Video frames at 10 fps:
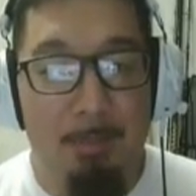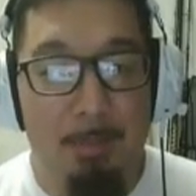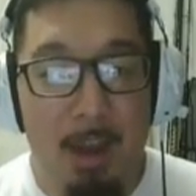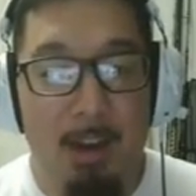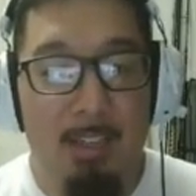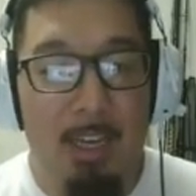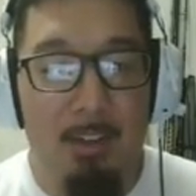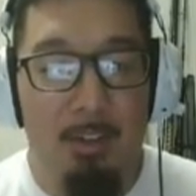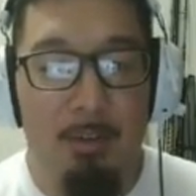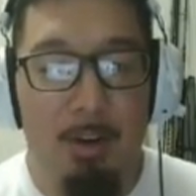Myers had a
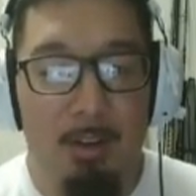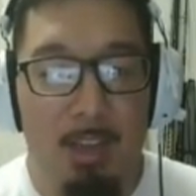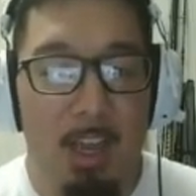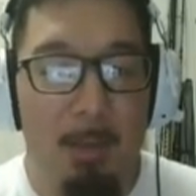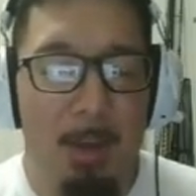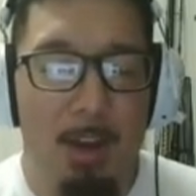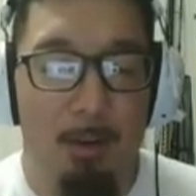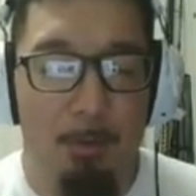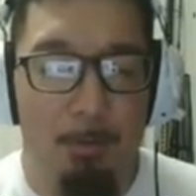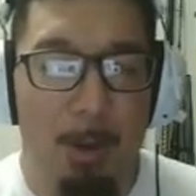strong game. I
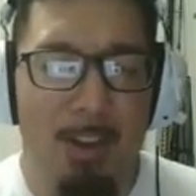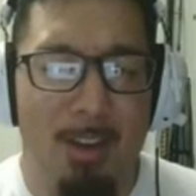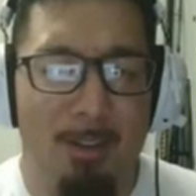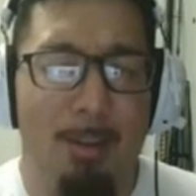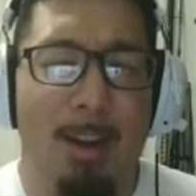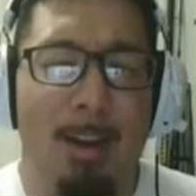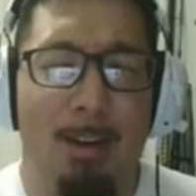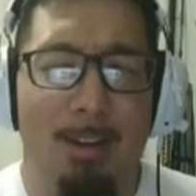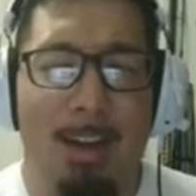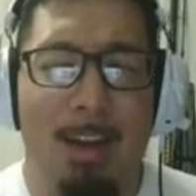know Runyon graded
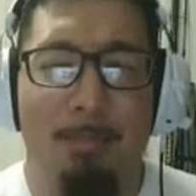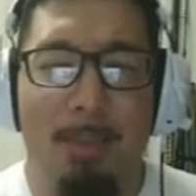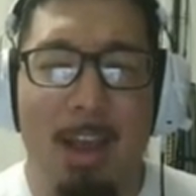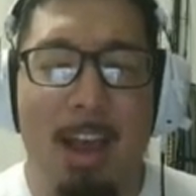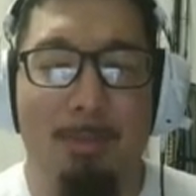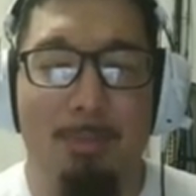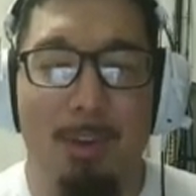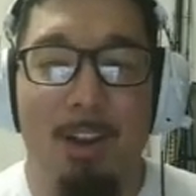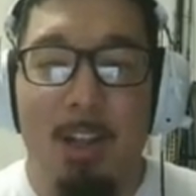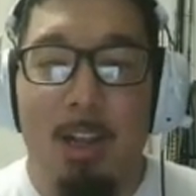out kind of bad, but